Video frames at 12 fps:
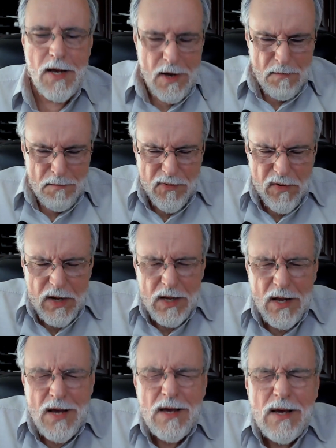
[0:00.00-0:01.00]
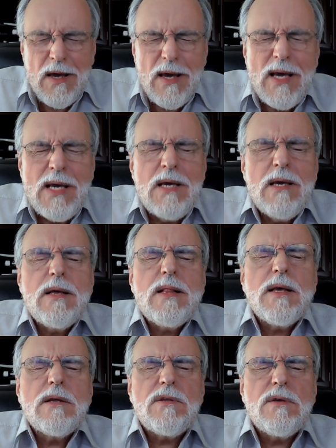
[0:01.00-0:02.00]
Bring
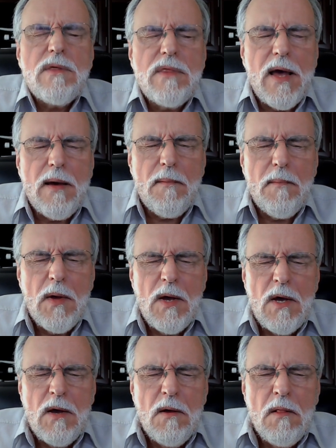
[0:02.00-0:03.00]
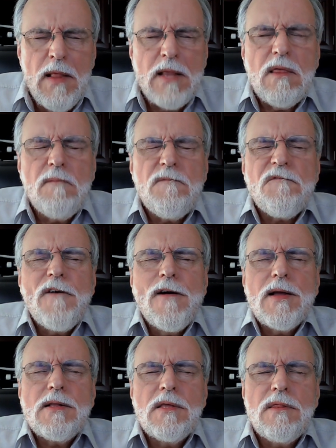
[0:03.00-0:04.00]
healing to them. Let them
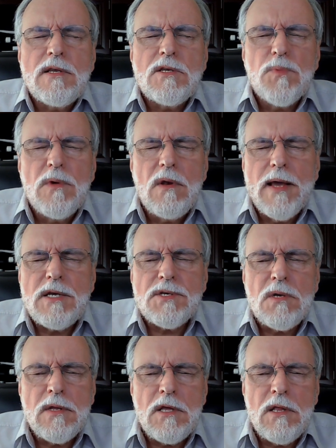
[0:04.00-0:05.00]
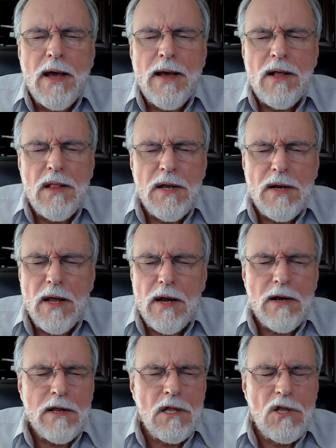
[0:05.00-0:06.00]
find in this relationally
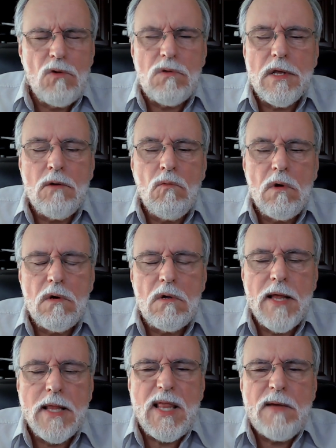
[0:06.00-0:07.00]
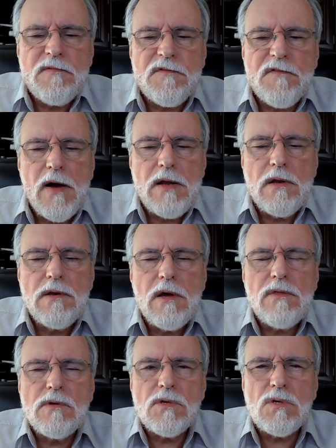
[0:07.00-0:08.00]
alienated and lonely world, let them find
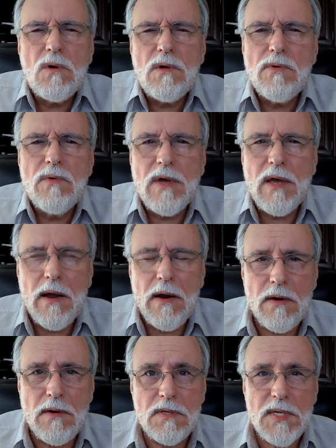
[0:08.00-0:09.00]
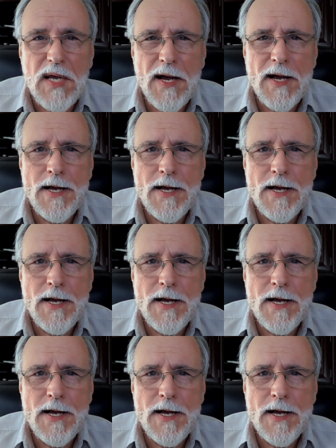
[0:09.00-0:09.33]
another soul who cares.